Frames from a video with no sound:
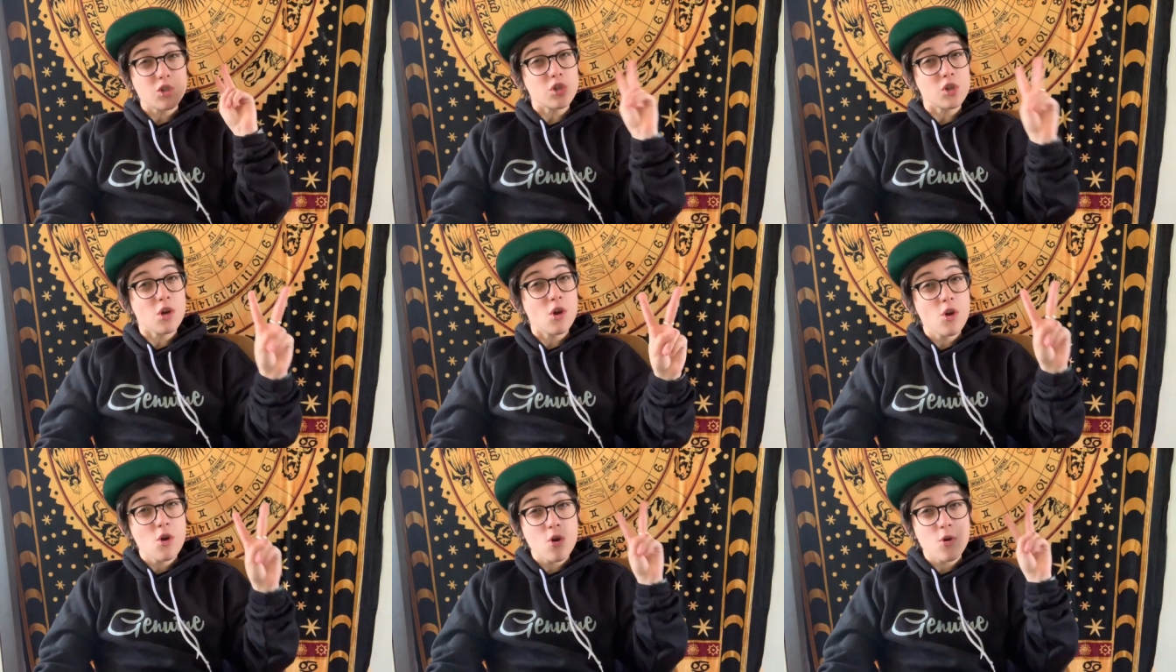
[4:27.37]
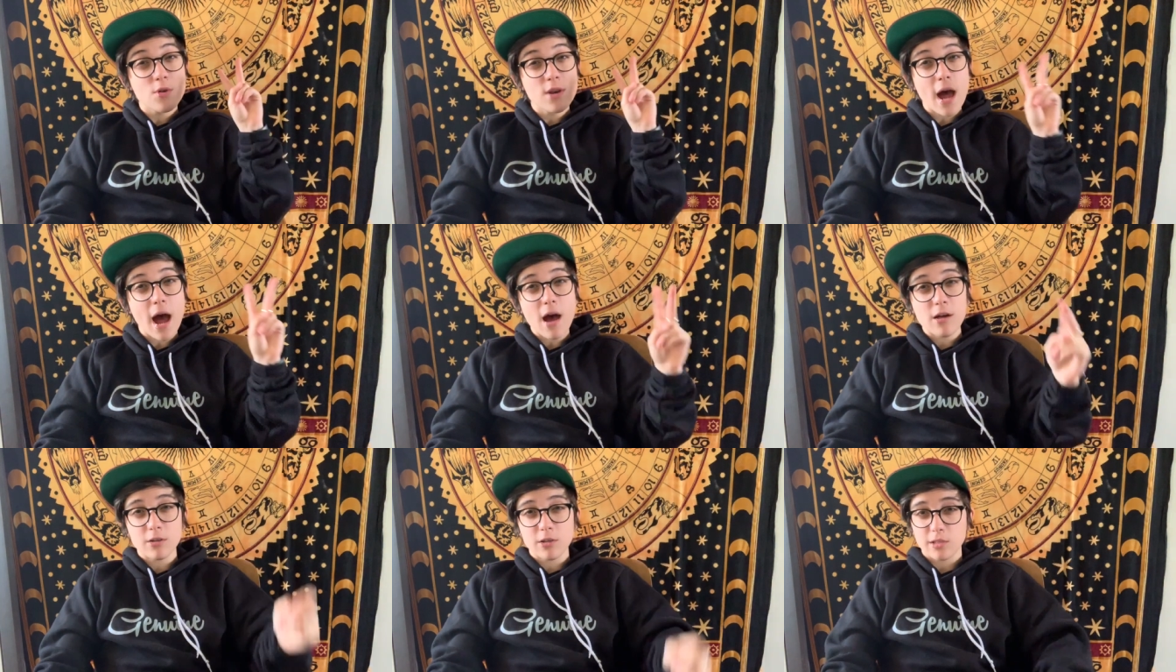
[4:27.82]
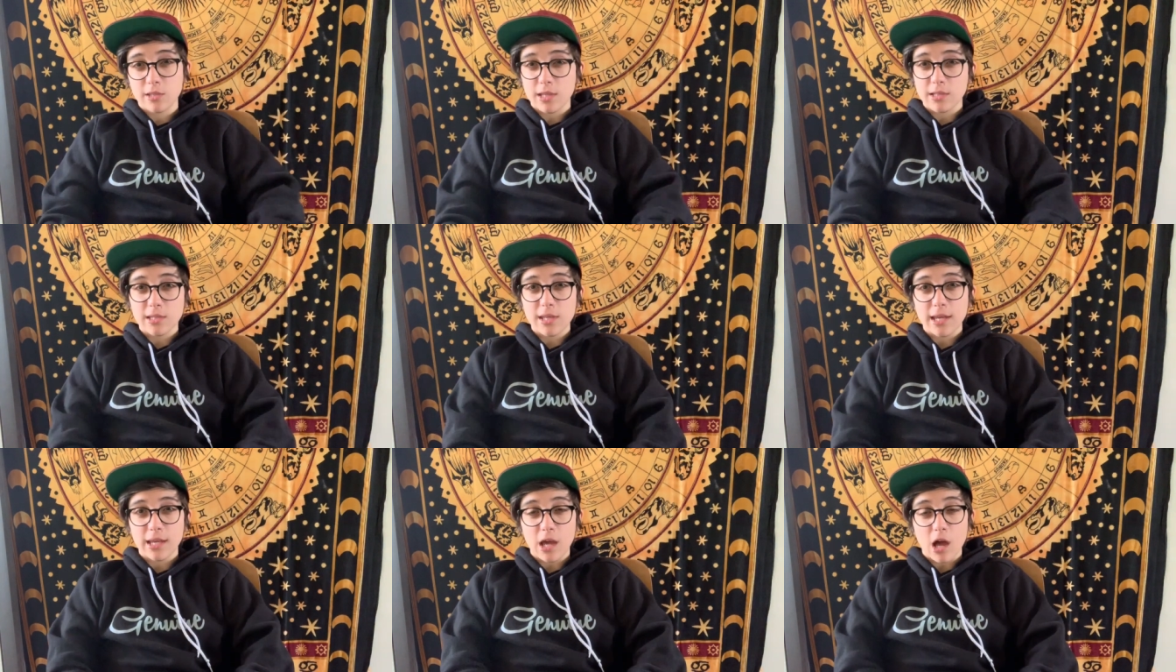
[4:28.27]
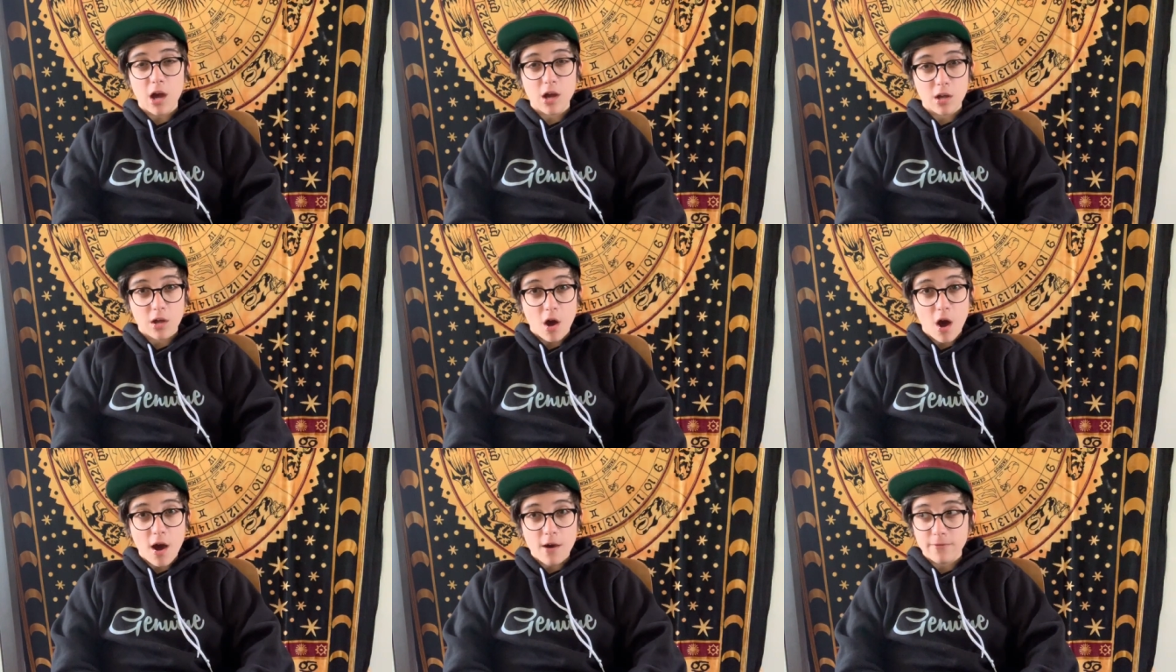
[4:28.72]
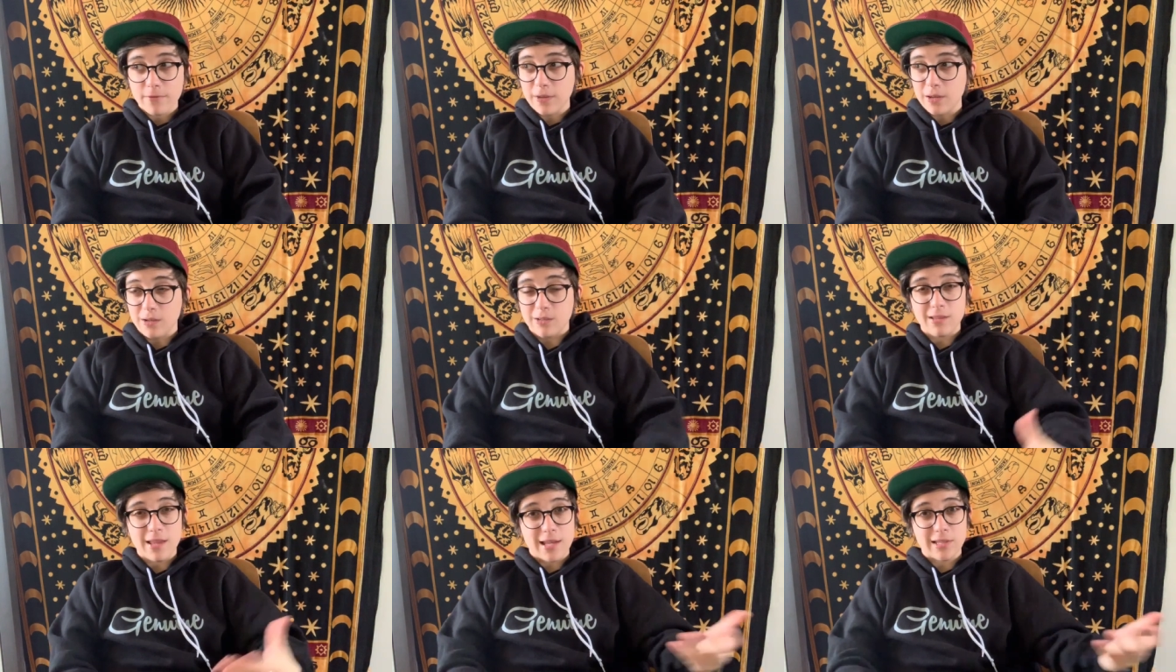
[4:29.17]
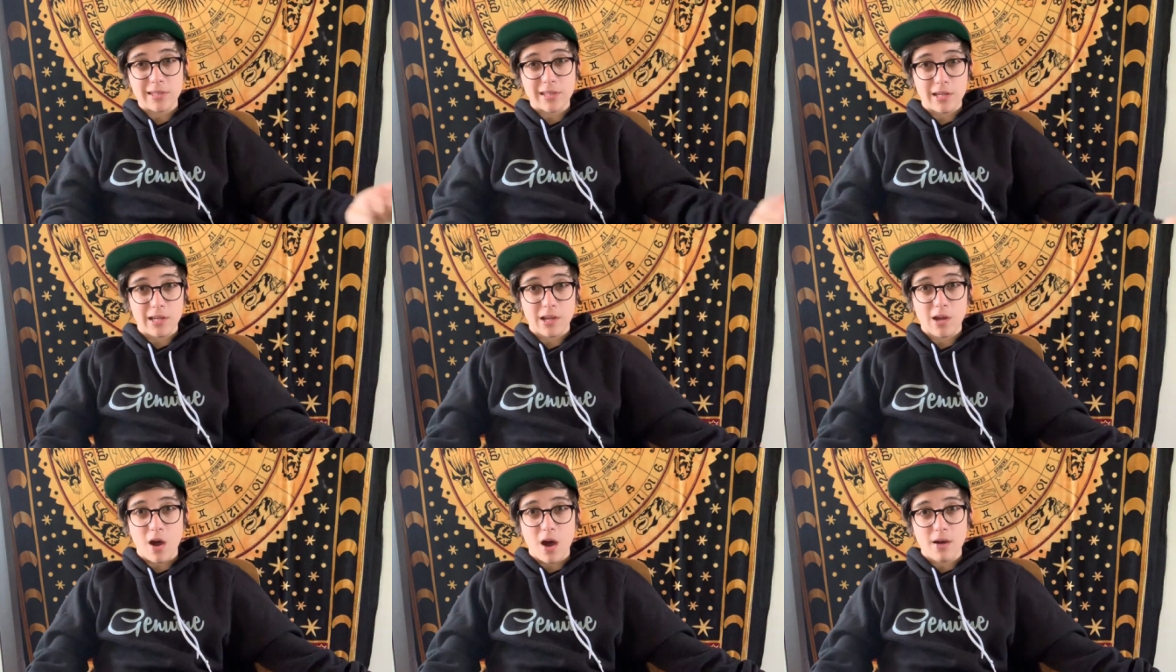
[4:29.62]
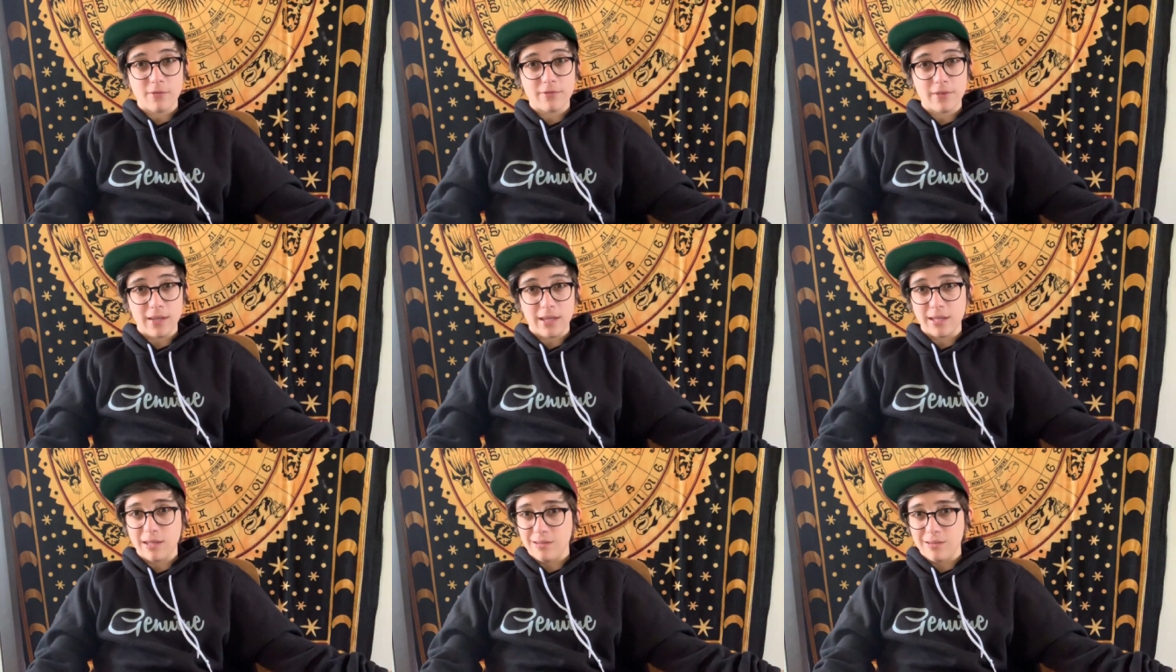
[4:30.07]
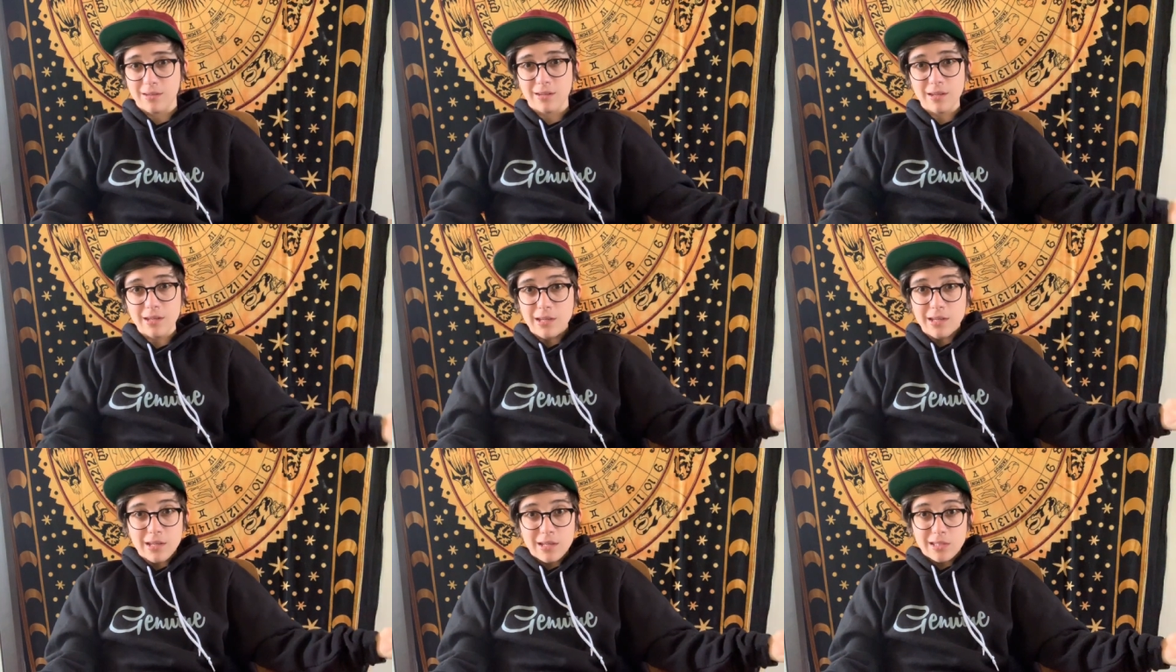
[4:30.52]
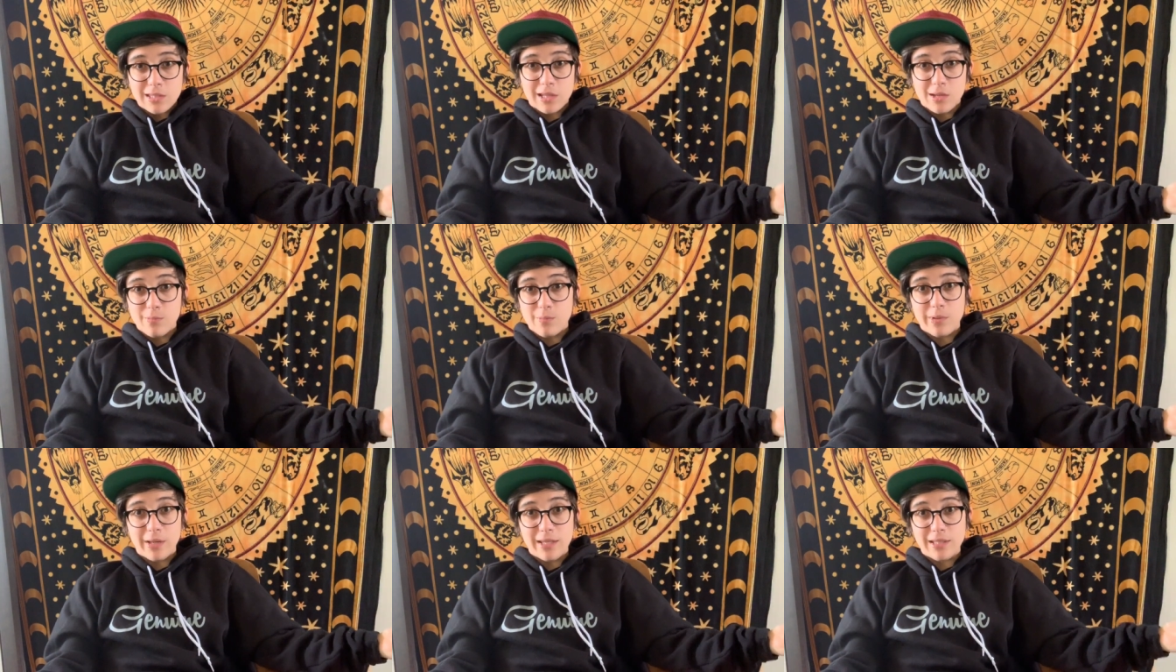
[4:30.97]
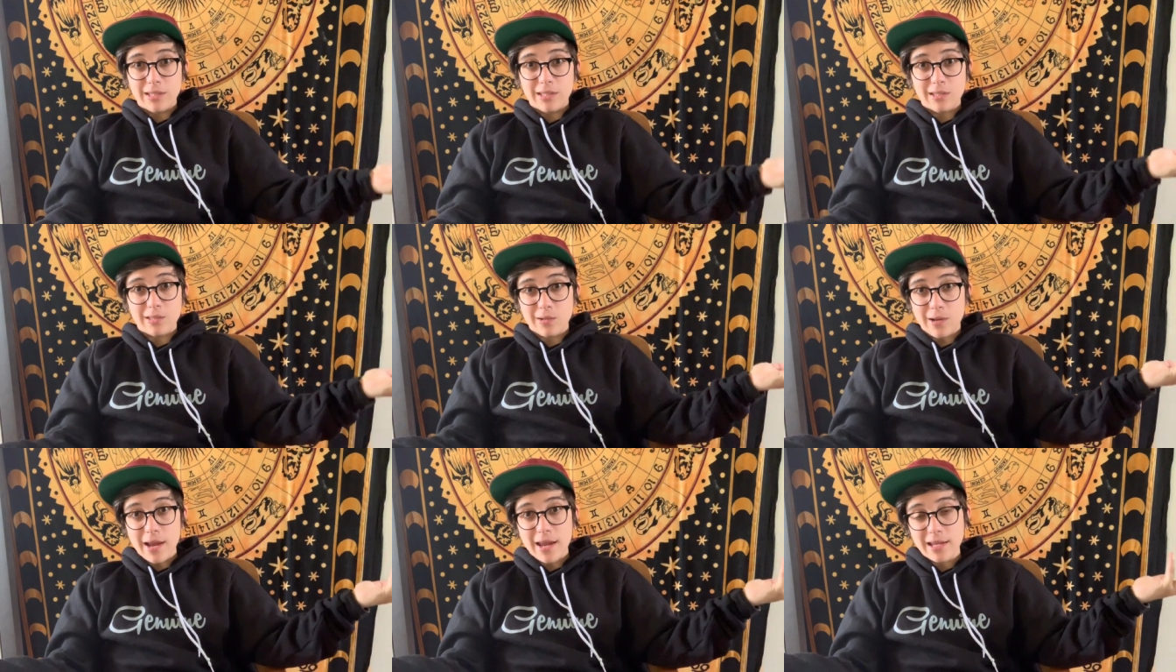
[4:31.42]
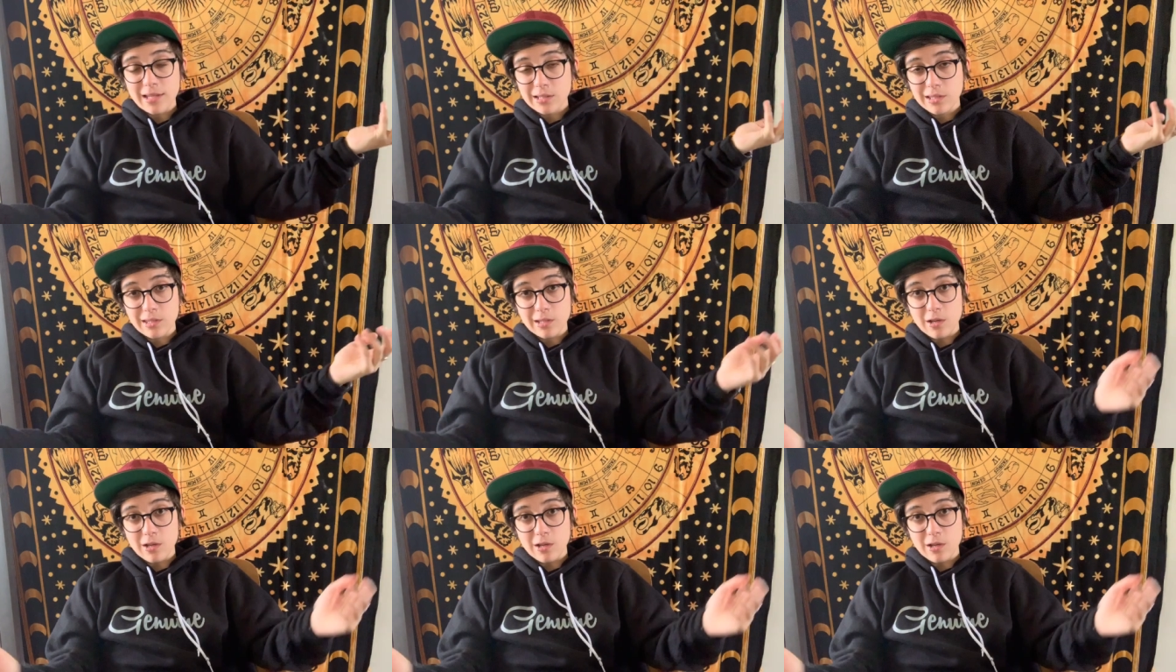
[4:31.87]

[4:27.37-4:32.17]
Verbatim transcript: $2. That's like a coffee or less than a coffee and some places, right?